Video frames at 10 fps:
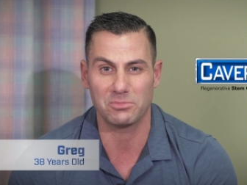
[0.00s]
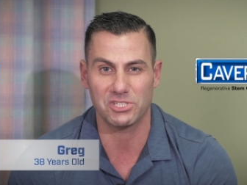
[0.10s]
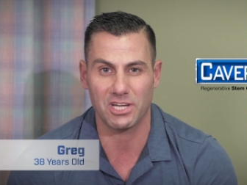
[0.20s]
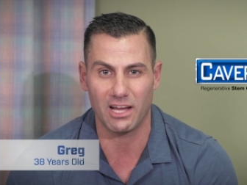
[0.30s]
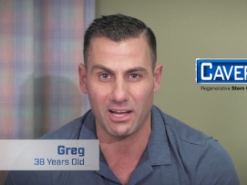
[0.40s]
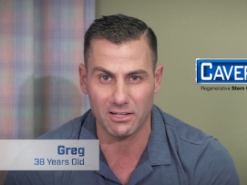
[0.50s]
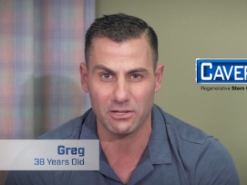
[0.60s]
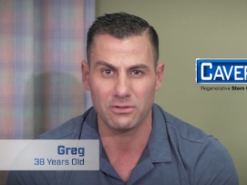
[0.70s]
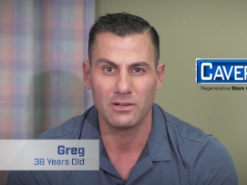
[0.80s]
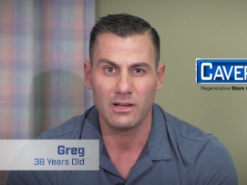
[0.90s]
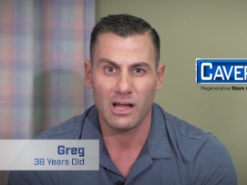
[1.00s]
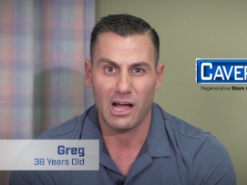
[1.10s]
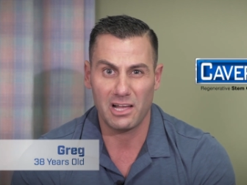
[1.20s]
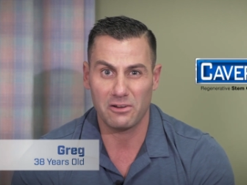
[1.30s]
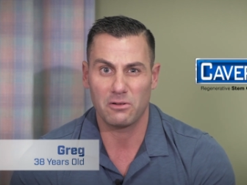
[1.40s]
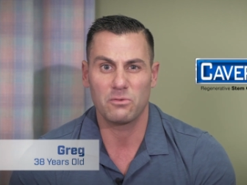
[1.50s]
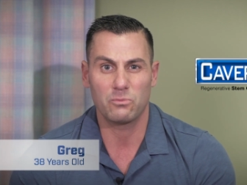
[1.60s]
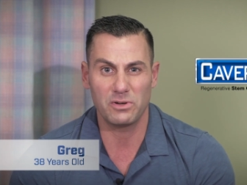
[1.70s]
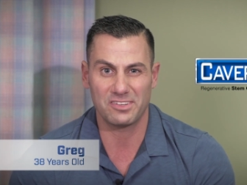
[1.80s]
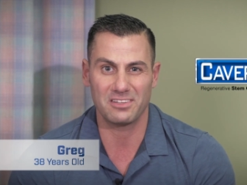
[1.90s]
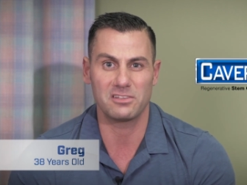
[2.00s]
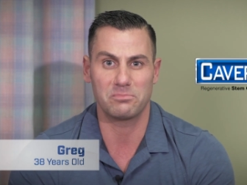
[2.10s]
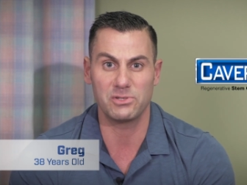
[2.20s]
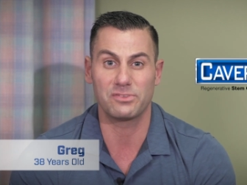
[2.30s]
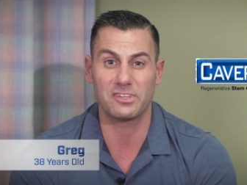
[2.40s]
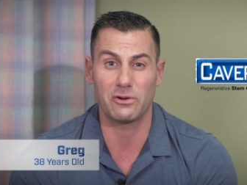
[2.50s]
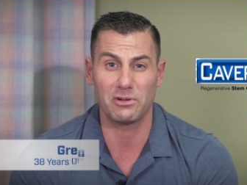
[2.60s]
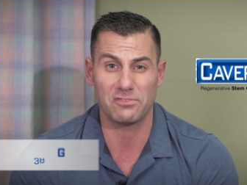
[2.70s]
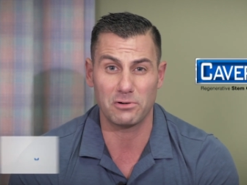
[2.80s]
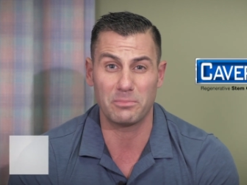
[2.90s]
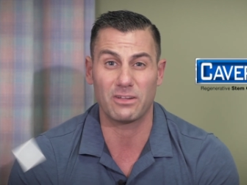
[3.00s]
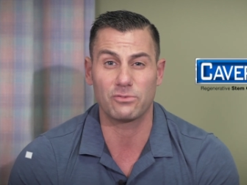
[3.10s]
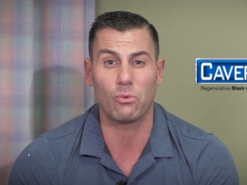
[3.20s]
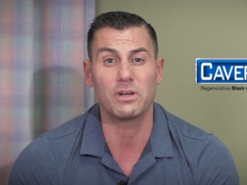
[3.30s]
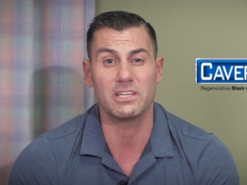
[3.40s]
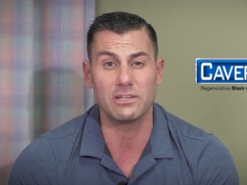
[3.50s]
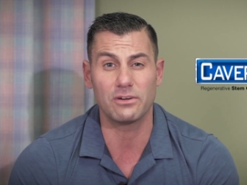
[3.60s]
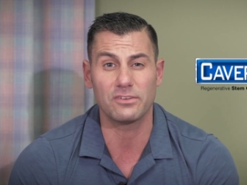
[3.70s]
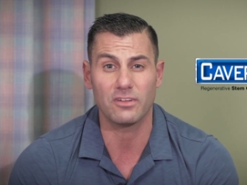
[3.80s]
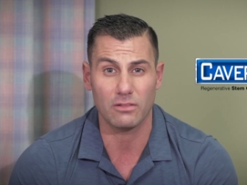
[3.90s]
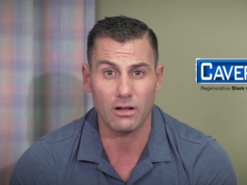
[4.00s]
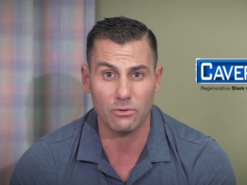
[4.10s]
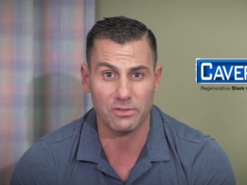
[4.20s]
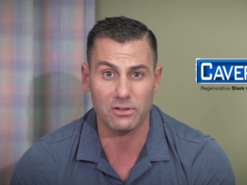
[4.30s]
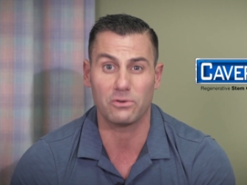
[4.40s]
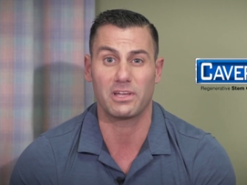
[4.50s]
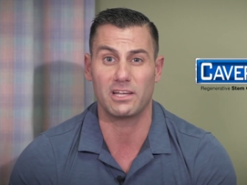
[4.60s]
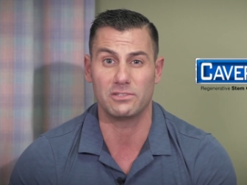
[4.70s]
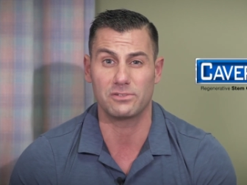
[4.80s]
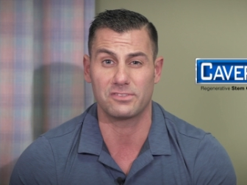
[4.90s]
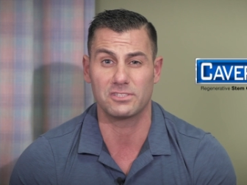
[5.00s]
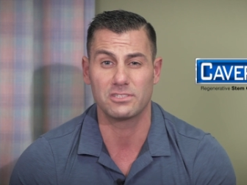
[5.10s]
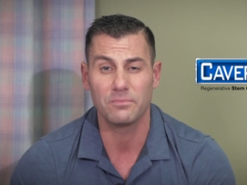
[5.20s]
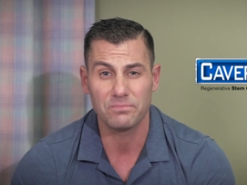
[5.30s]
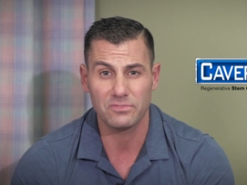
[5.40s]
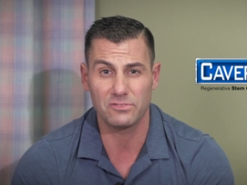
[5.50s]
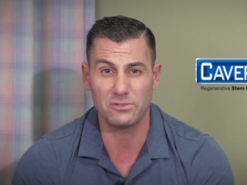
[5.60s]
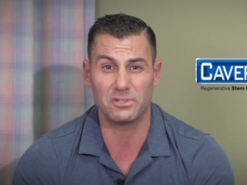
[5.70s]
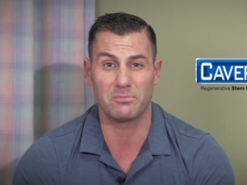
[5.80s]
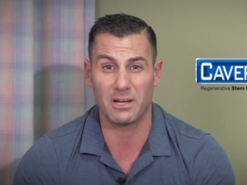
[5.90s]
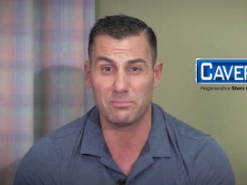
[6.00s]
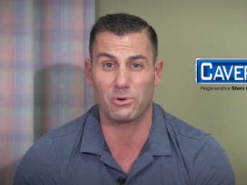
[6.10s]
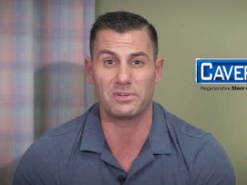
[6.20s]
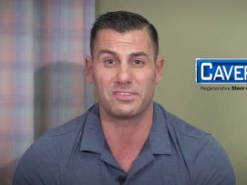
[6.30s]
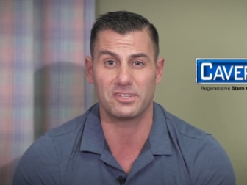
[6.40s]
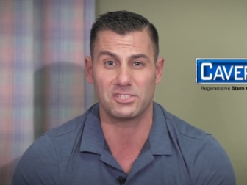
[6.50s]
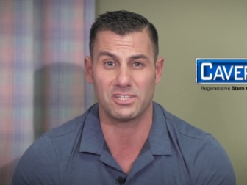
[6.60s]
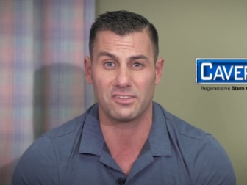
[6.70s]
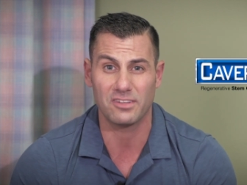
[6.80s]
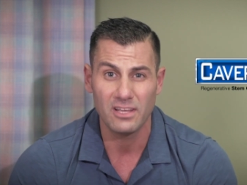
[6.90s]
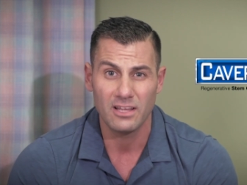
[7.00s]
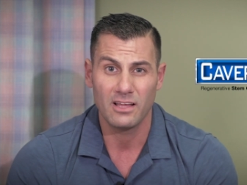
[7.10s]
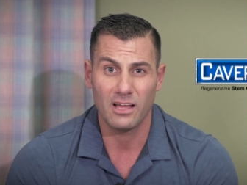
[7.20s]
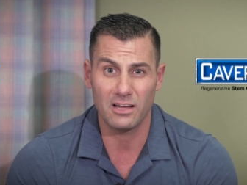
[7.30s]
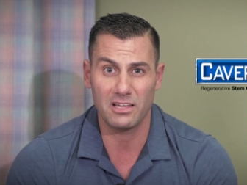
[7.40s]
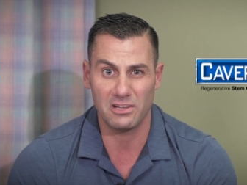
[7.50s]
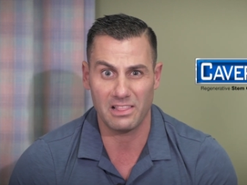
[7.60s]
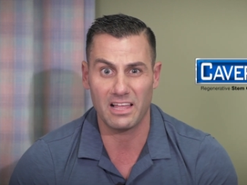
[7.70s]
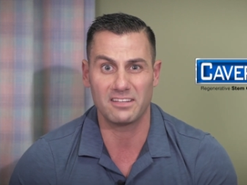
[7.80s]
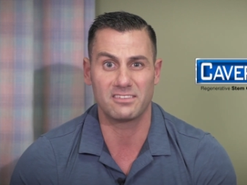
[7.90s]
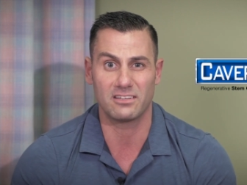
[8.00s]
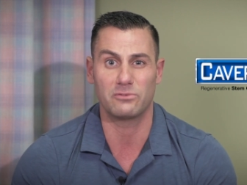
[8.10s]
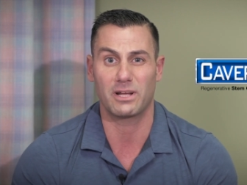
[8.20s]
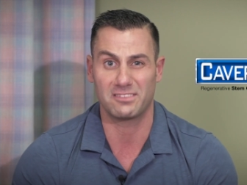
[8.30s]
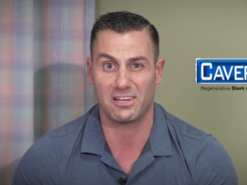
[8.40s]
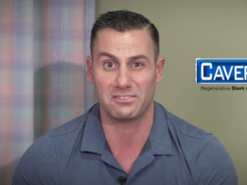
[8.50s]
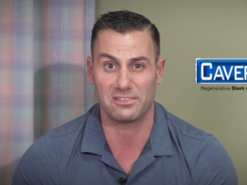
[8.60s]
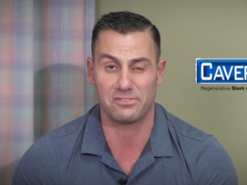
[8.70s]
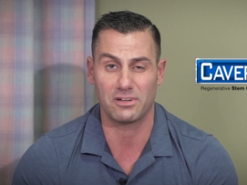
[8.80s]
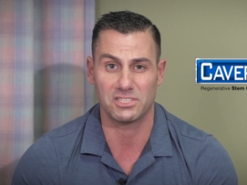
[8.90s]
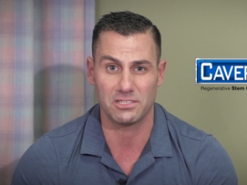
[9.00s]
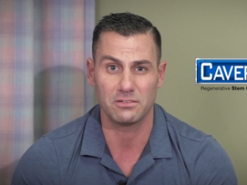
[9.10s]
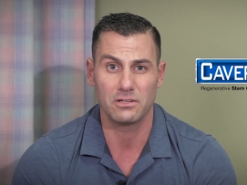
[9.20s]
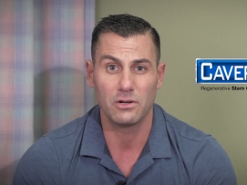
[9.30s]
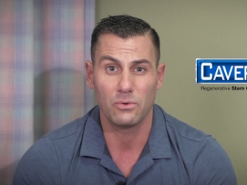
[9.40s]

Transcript: from Chicago. I recently abused steroids for about 20 years along with cocaine usage. Due to my poor decisions, uh, it led to erectile dysfunction,